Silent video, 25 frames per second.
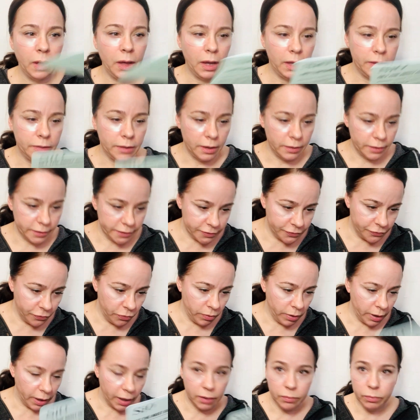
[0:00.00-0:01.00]
And then this
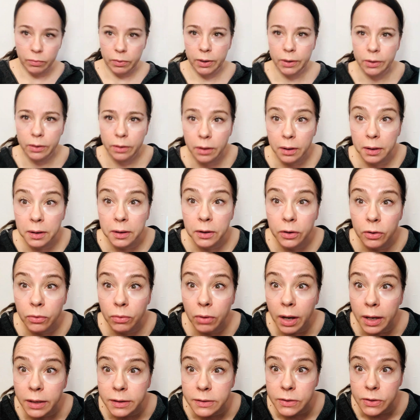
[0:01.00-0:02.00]
forehead one, and you
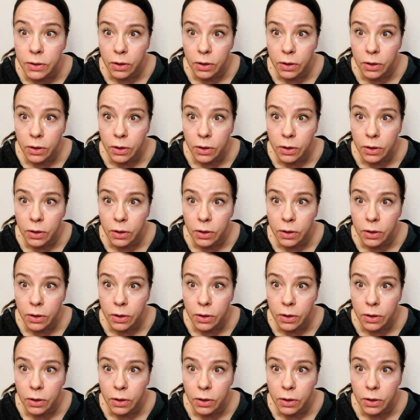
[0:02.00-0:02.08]
guys